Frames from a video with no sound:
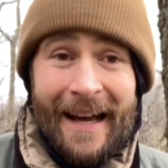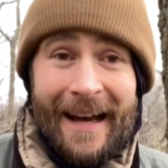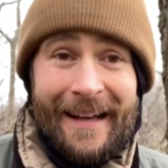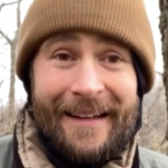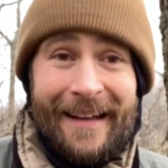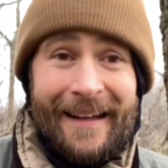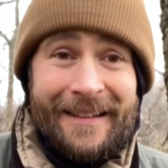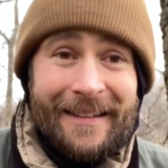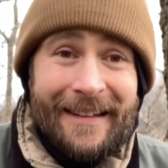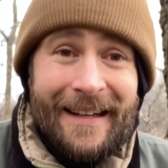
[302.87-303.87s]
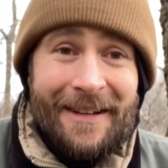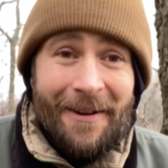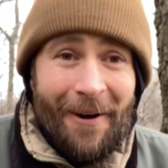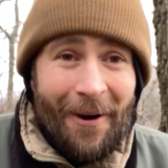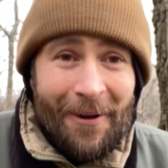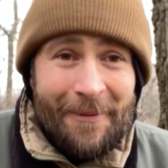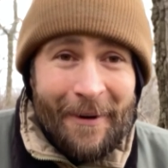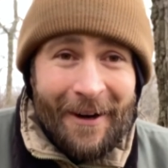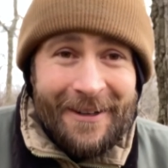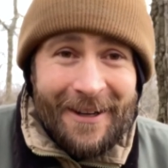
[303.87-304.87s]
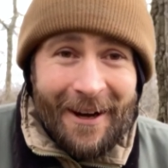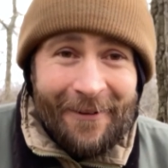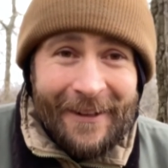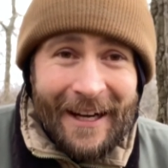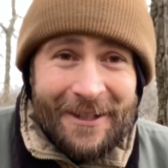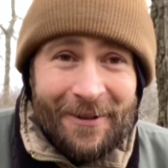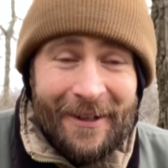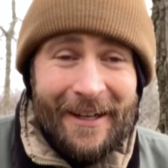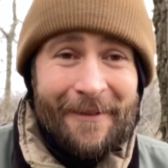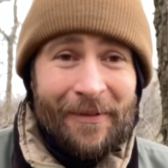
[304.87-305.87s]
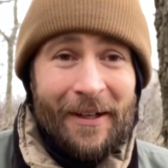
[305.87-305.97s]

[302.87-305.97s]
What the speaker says: and eat all the berries off of that tree